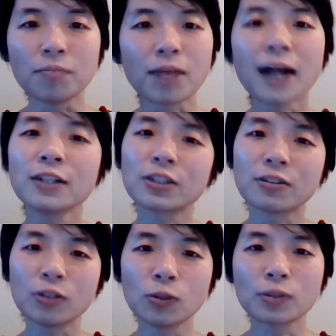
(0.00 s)

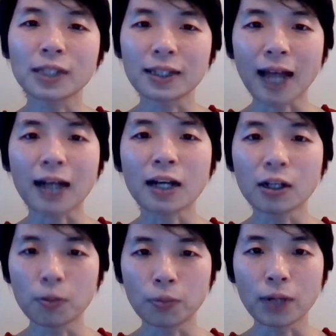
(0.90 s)
imagine using that
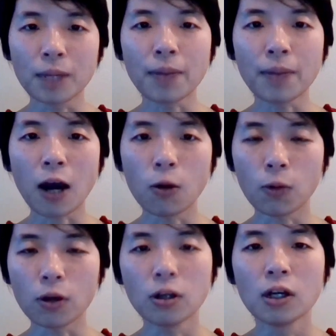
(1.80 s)
kind of brain
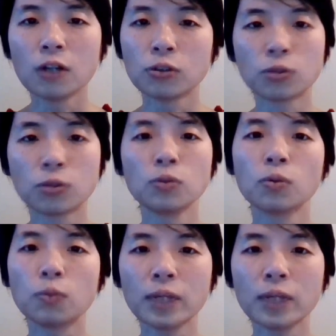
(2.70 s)
power
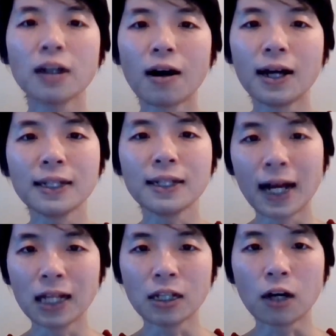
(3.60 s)
to read on
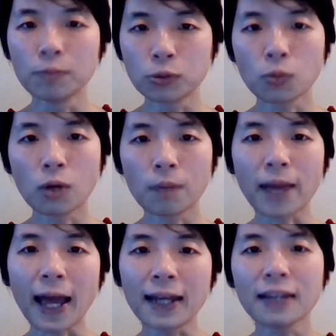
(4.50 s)
and
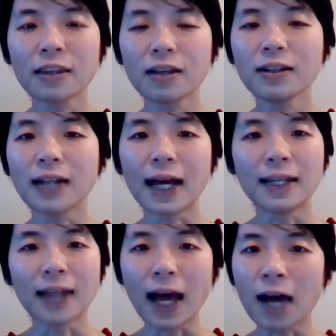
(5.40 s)
absorb anything
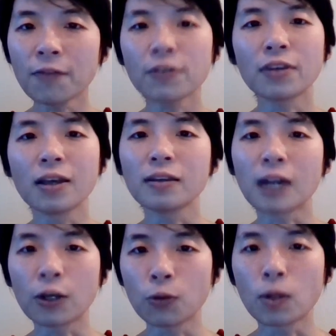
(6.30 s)
and
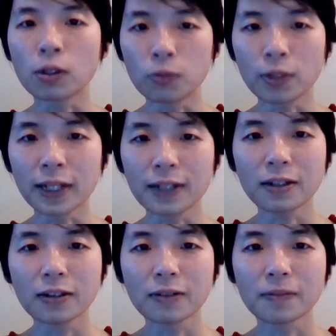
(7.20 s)
everything that you want to
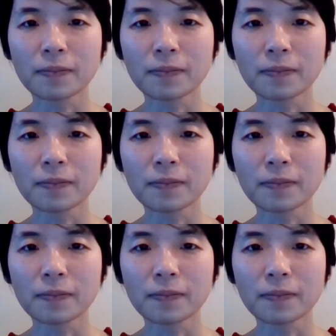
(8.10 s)
read.